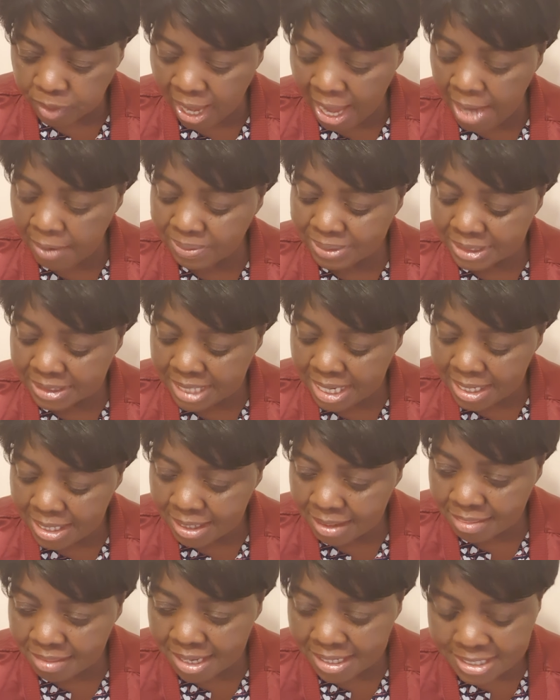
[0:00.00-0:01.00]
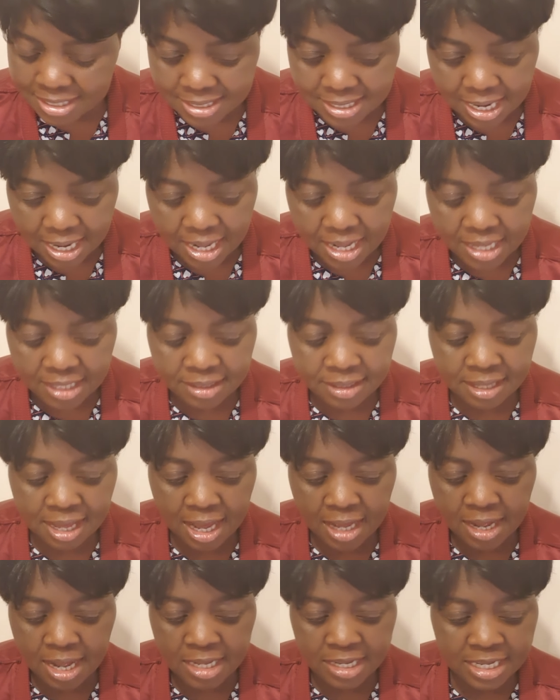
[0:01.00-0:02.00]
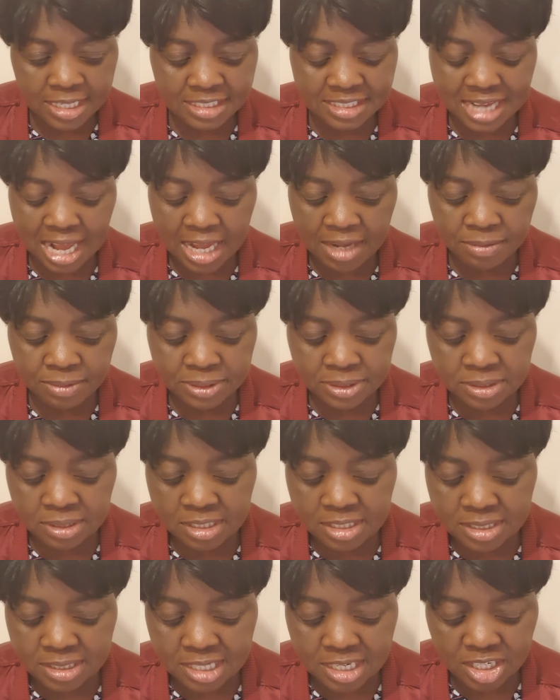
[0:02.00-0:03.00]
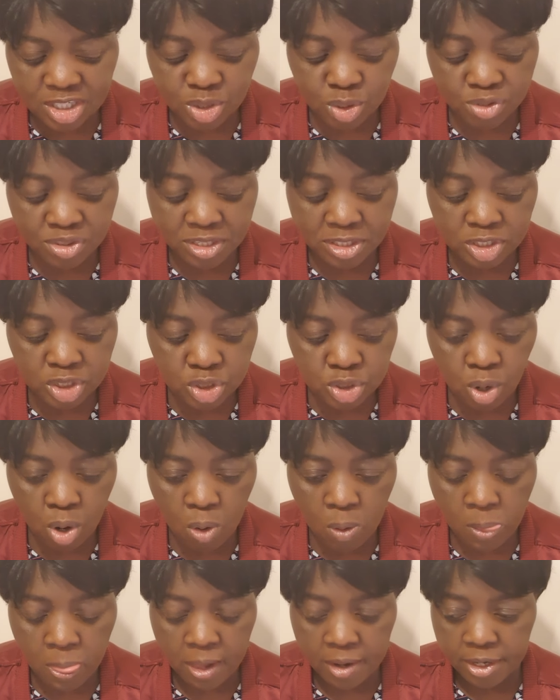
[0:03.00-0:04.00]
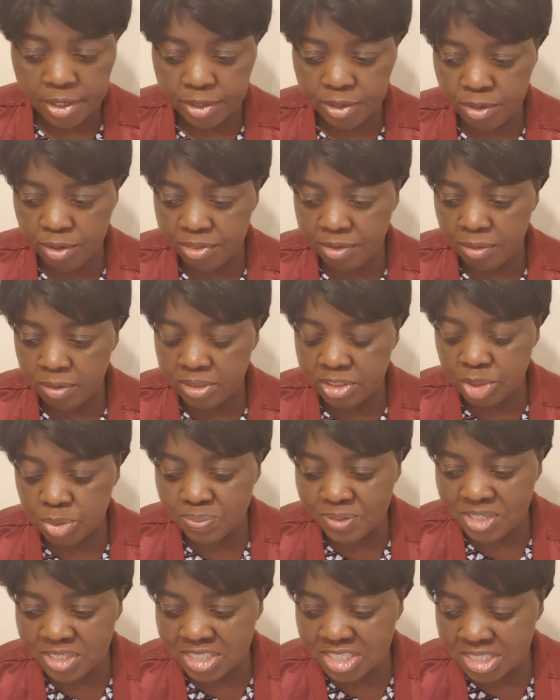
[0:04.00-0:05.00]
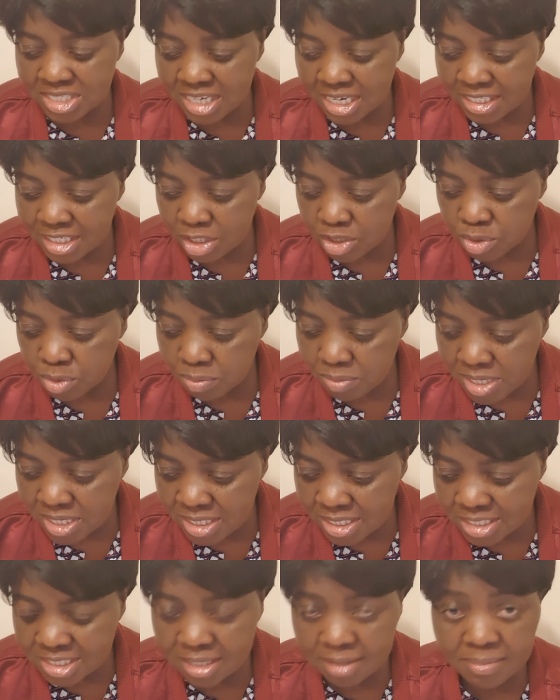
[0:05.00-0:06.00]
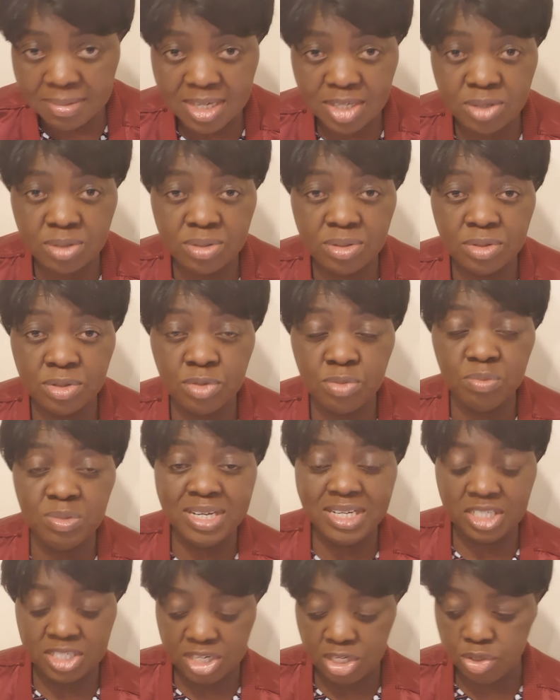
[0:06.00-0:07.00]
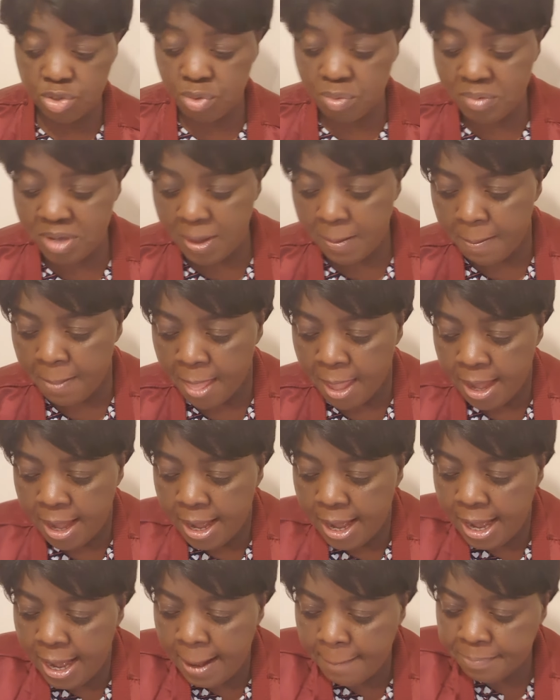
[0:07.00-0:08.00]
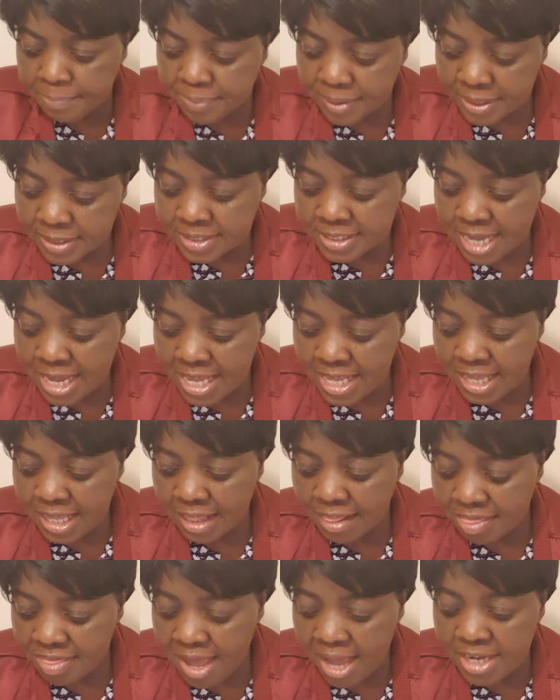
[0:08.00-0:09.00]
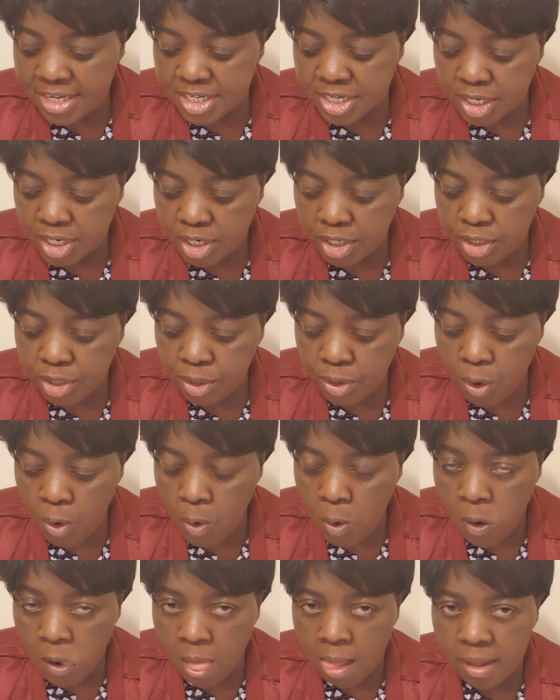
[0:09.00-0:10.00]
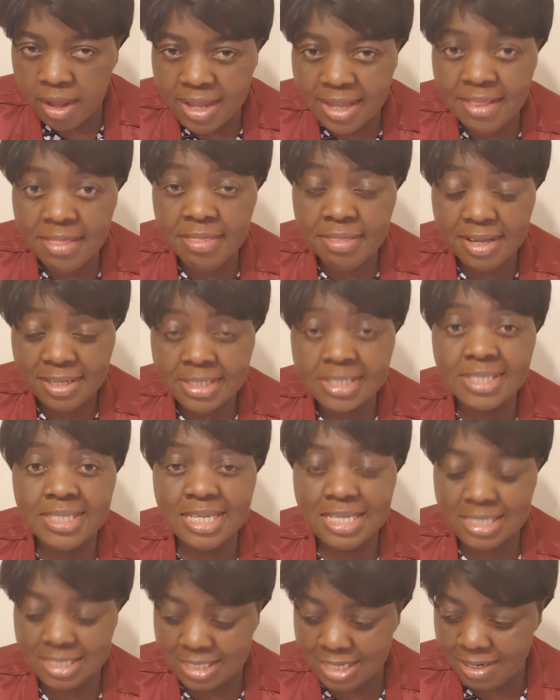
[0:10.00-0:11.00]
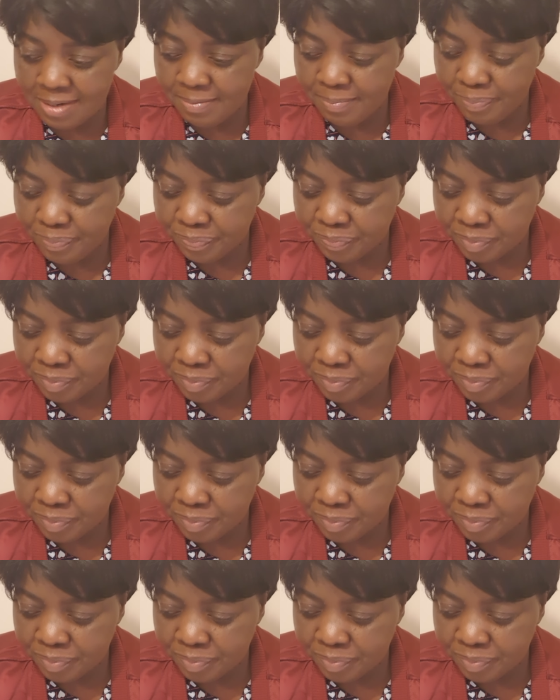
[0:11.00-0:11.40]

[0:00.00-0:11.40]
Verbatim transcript: I was saying that as I was listening to this song, you know, the Holy Spirit started to minister me to, to minister to me, um, saying that you know, in this season,